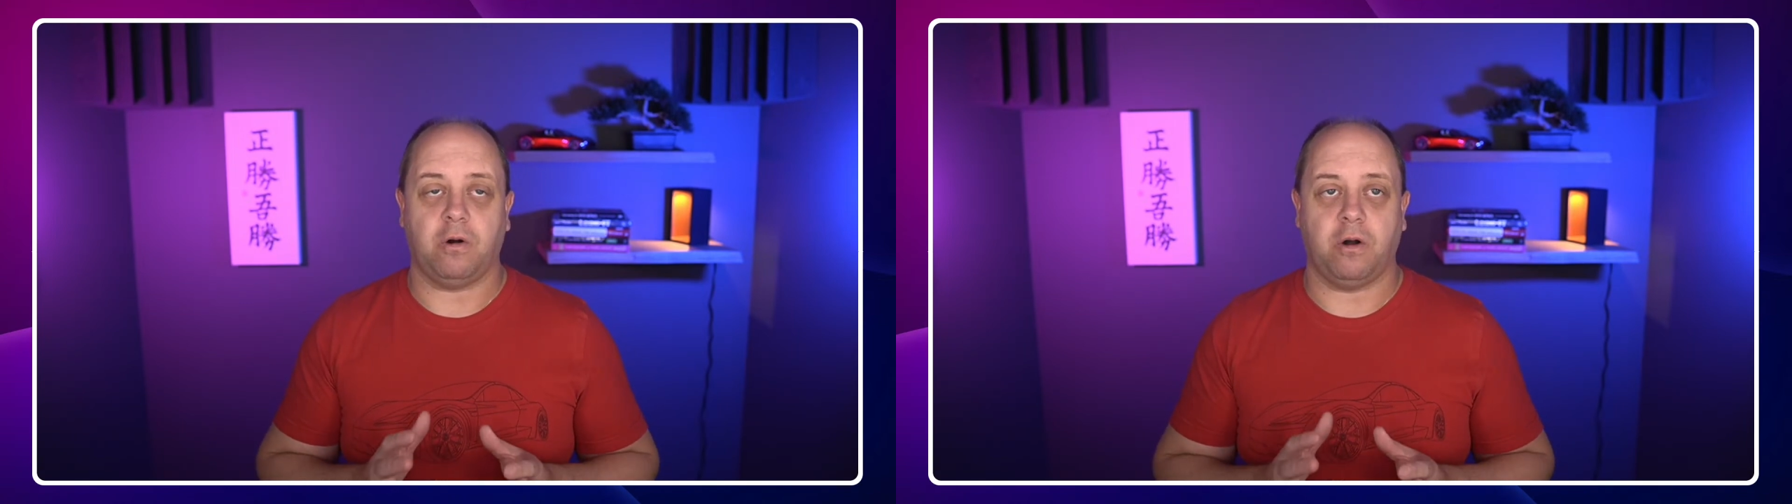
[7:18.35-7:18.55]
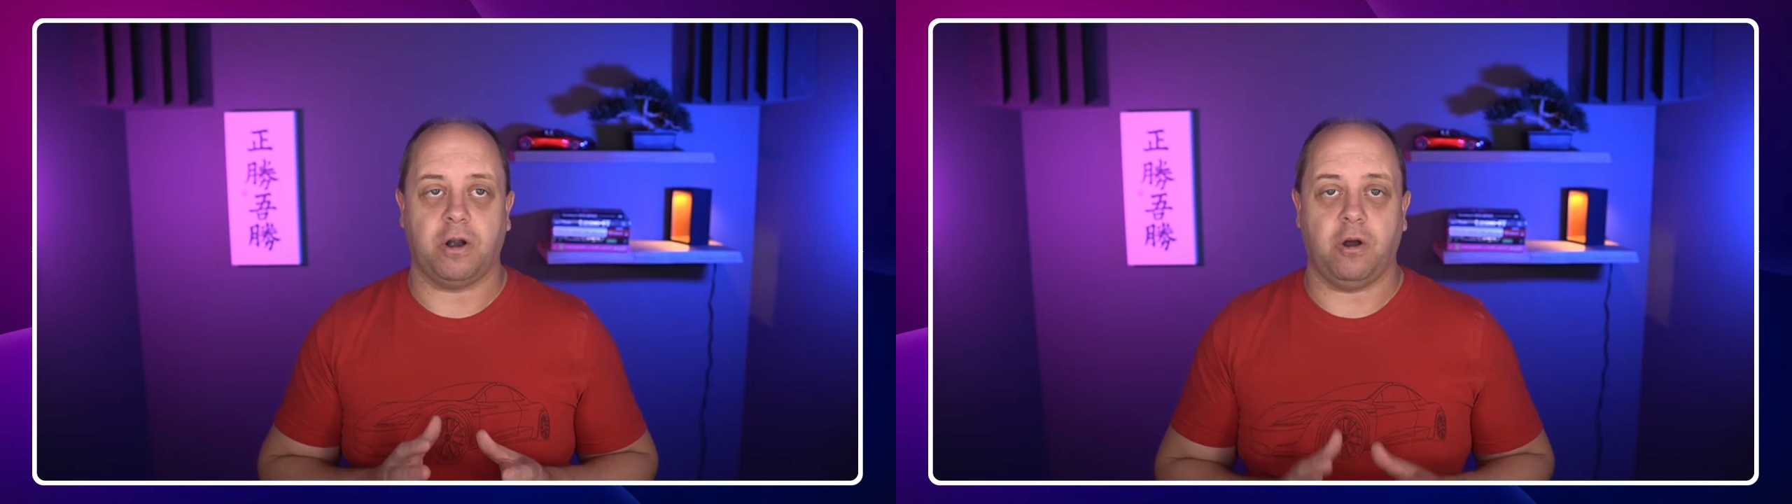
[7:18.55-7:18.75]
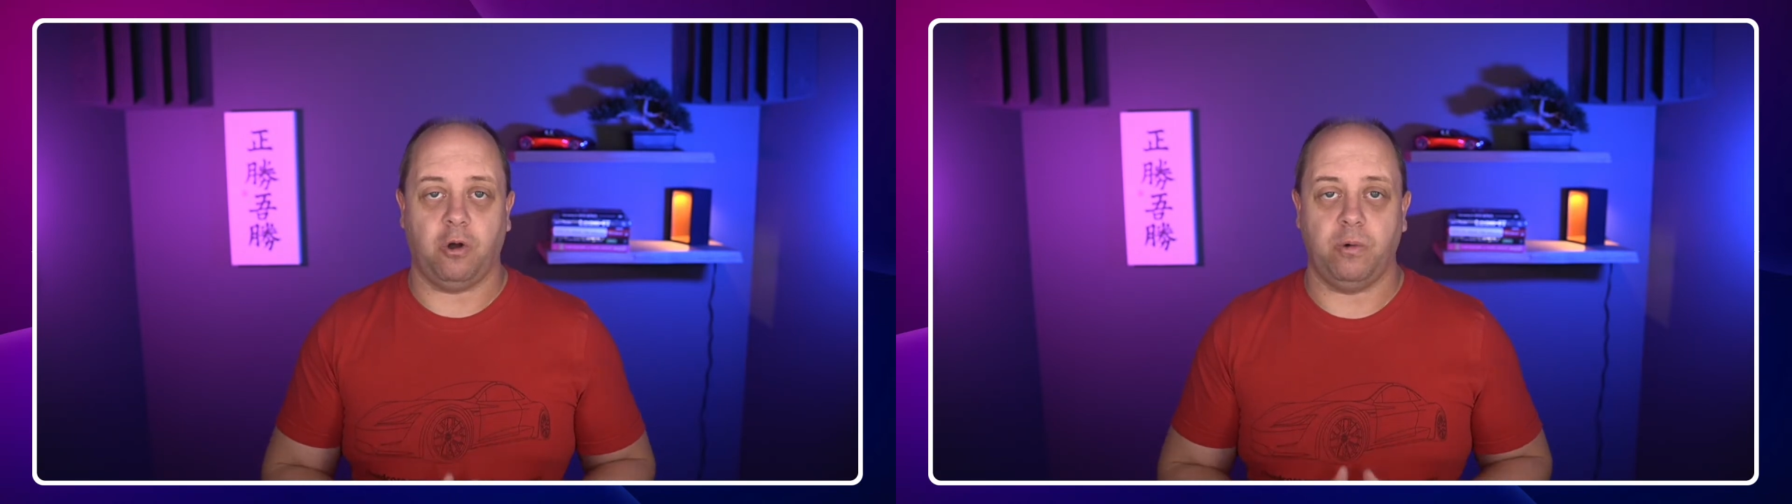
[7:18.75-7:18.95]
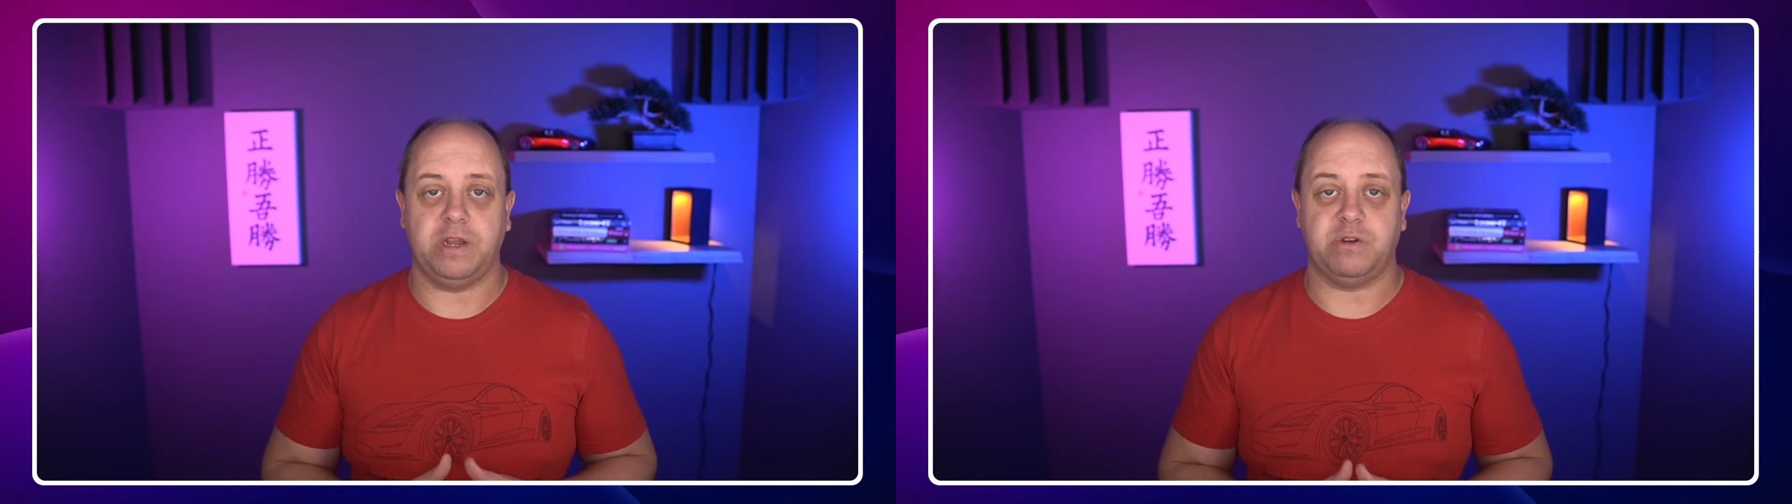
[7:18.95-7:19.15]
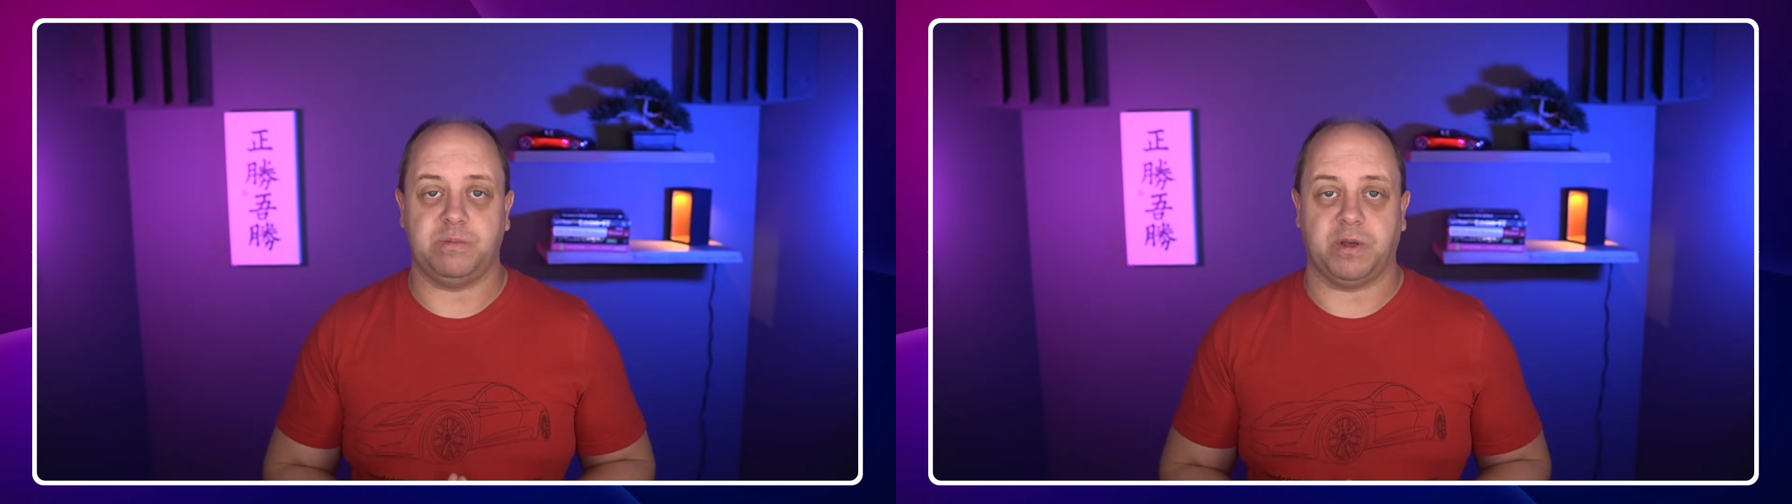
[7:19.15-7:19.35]
are
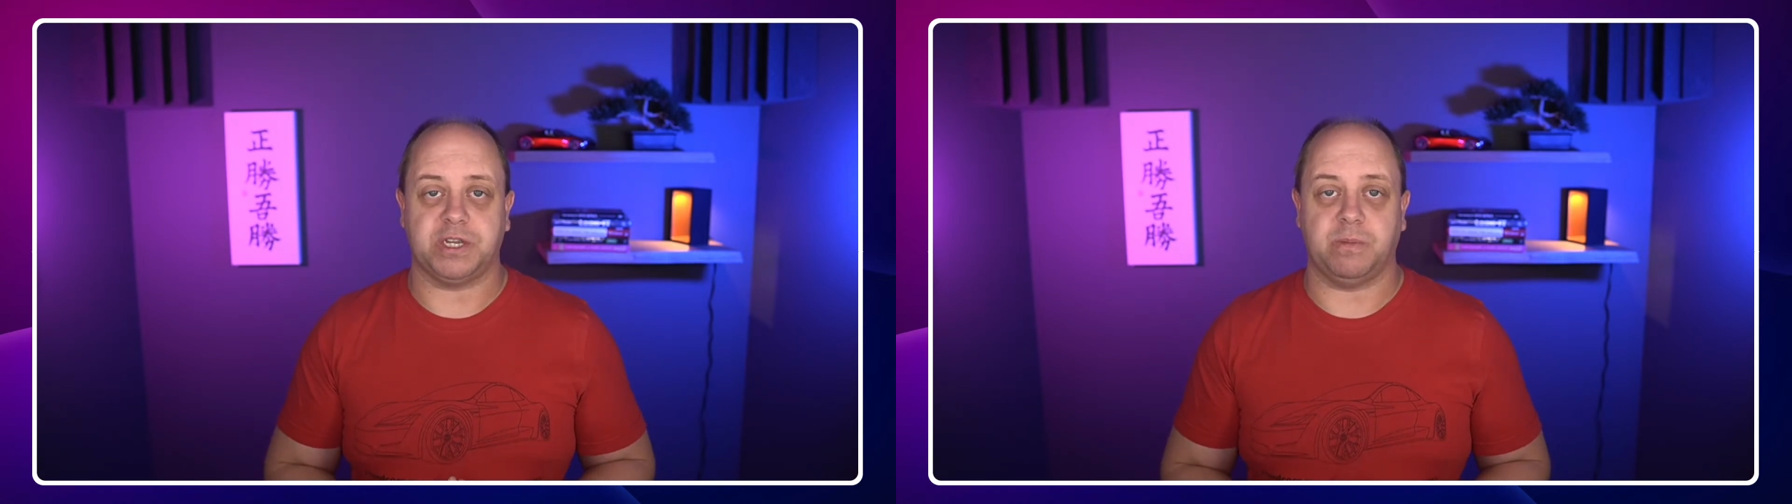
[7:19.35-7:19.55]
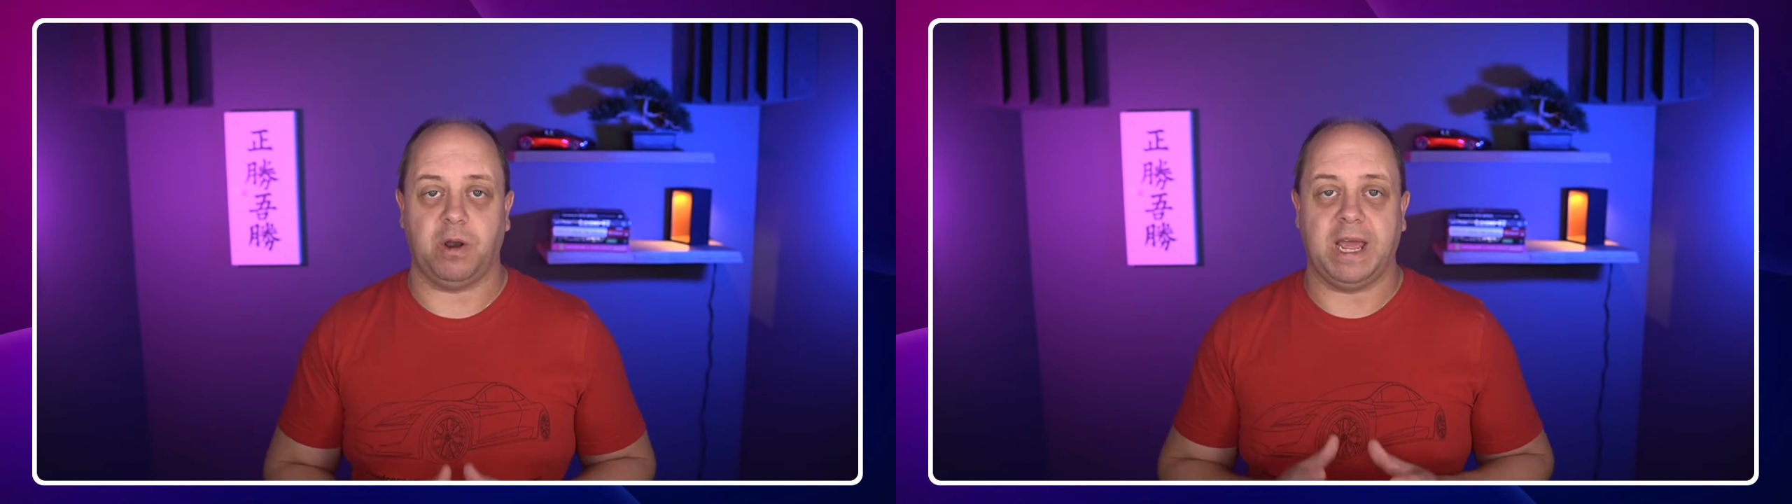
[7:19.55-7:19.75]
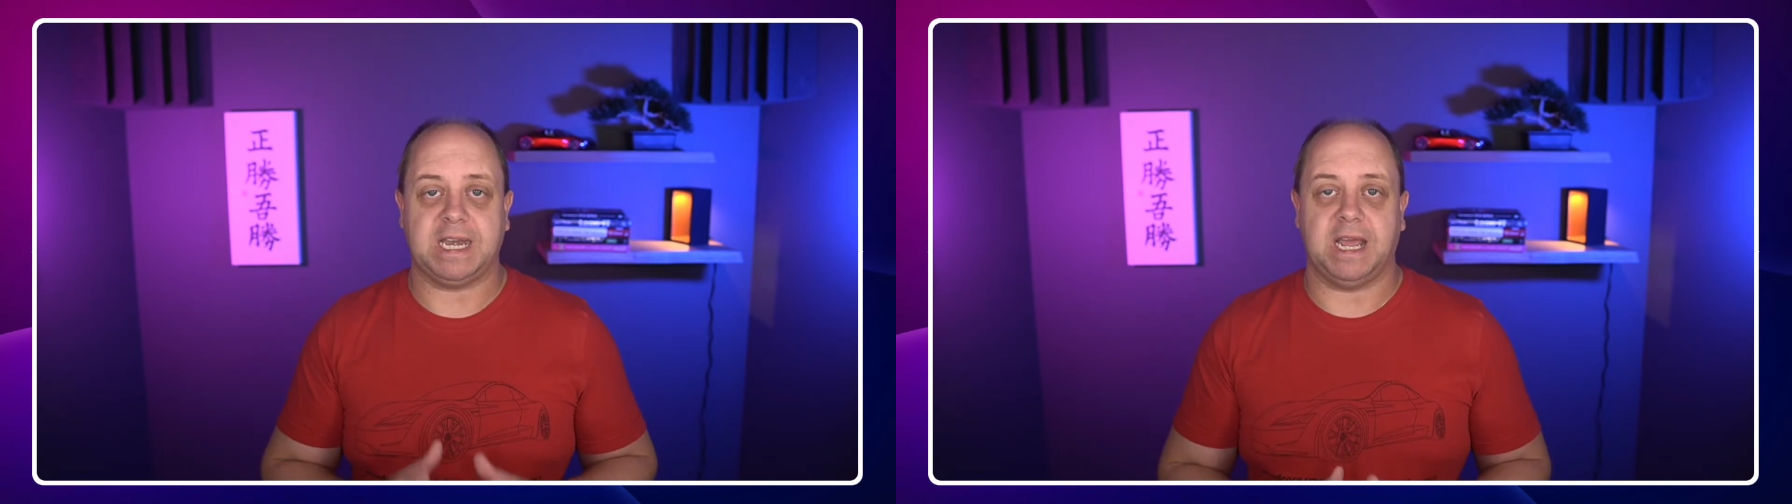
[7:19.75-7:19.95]
always responsible at